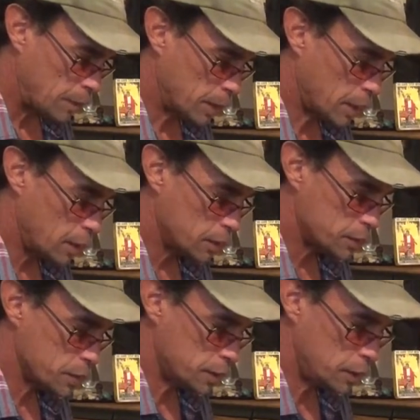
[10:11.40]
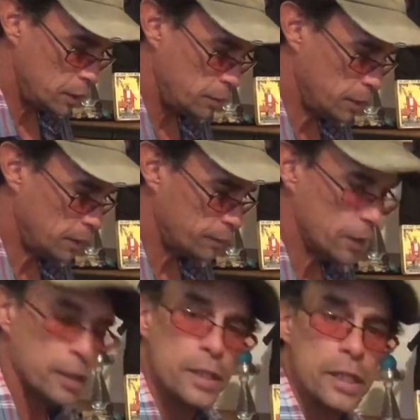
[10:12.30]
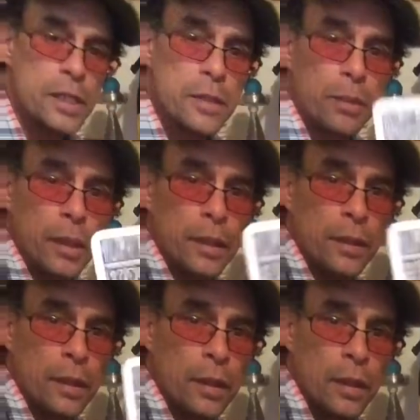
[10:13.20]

But I also see you being very disciplined